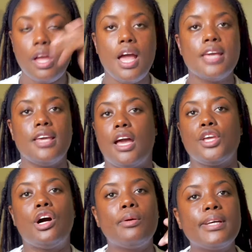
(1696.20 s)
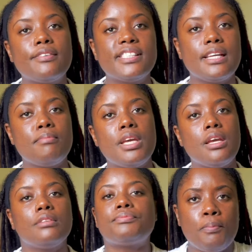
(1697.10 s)
Yeah, y'all would have seen
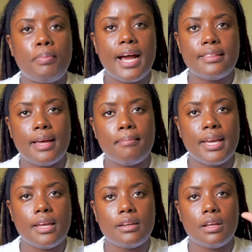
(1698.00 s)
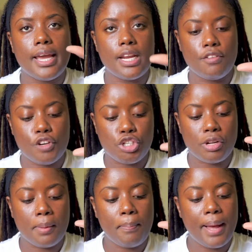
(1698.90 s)
me buy them in
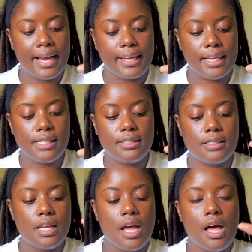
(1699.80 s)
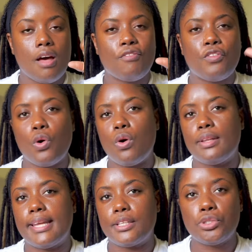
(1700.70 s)
individual packets for
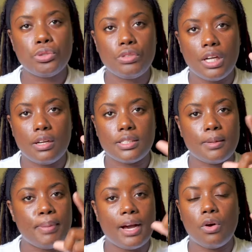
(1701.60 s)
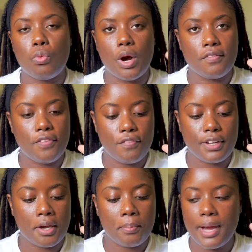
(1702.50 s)
like $2 a pack or
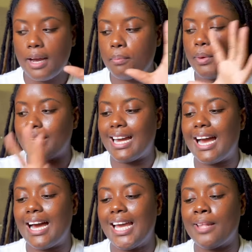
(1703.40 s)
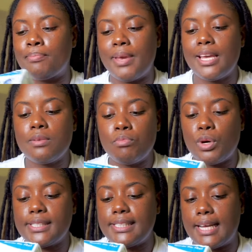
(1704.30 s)
$1.50 a pack, but it made
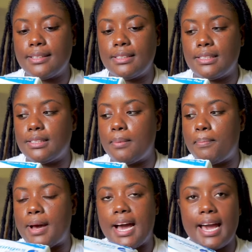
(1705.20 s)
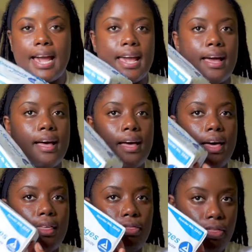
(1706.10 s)
more sense to buy
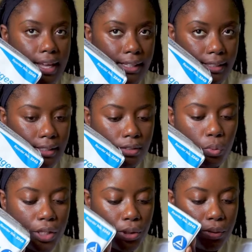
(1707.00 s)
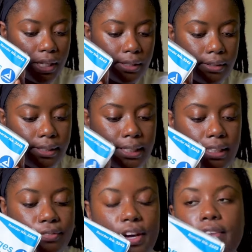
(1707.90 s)
this, which was
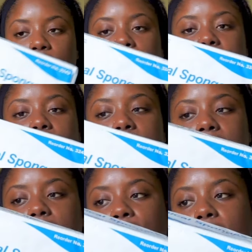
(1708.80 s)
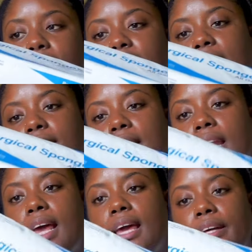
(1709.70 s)
$65.95, and
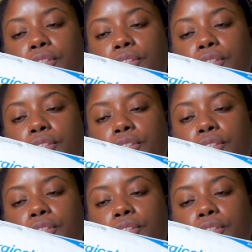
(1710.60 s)
I get